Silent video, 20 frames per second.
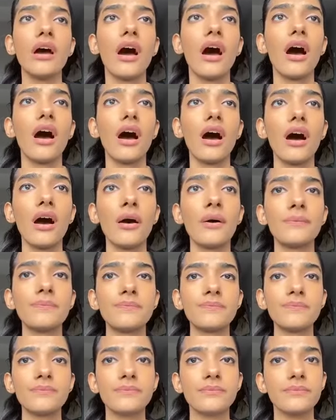
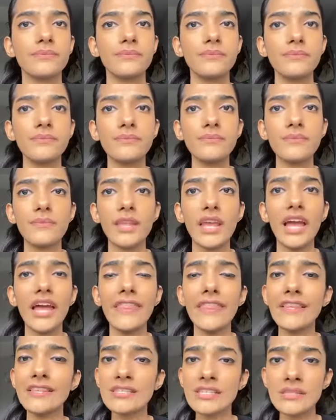And
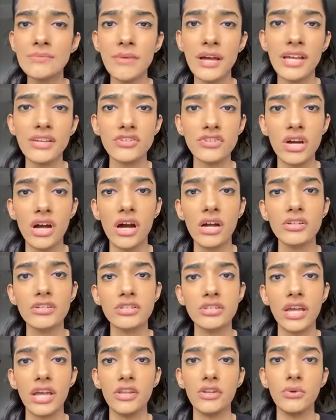this is my
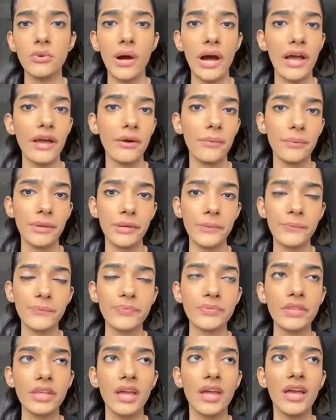charge, can you hire me?
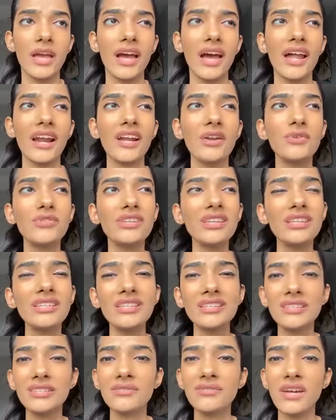And I don't think
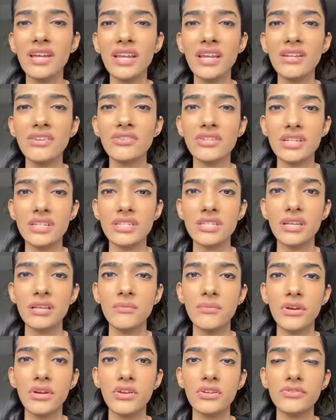this is very interesting
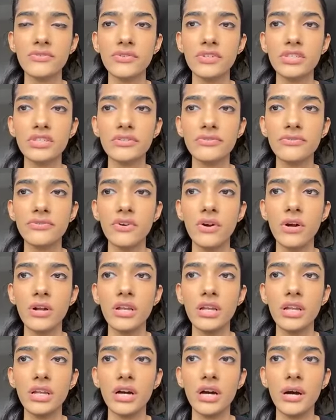because, first of all,
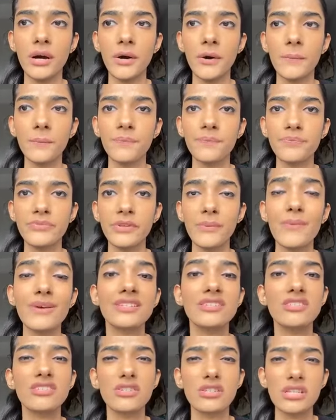the
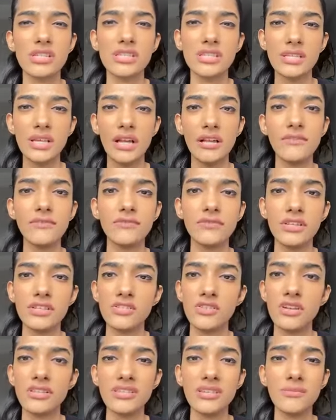message itself does
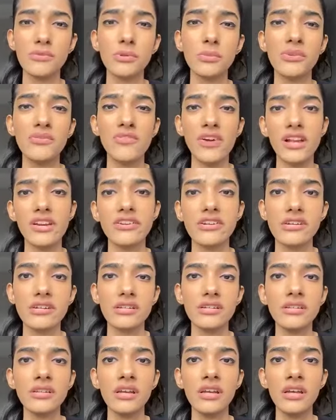not seem to be well
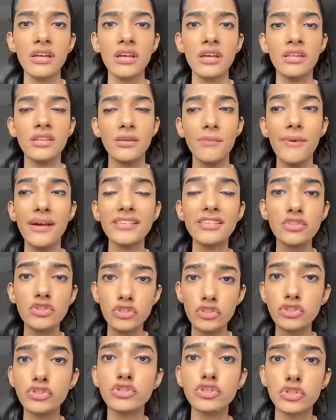written. The message
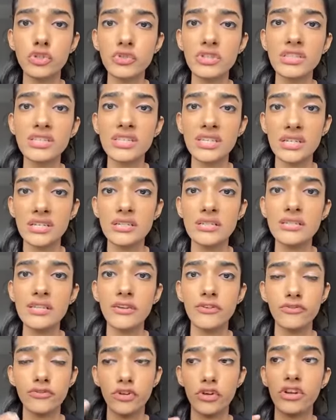should show the skills.
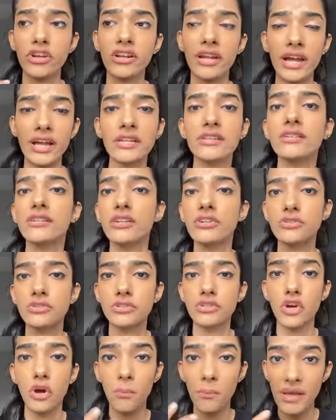If you're a writer,
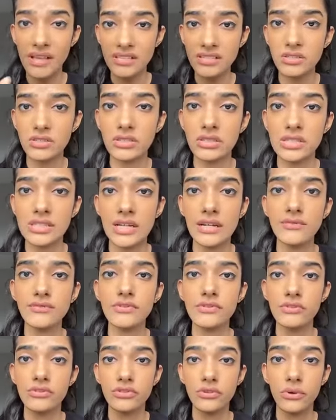your message itself
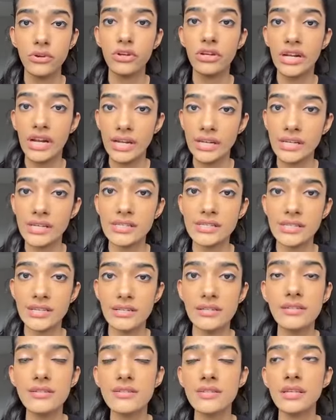should show your writing
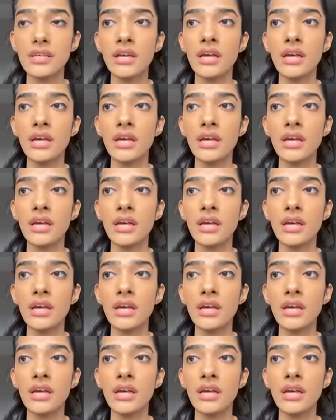skills.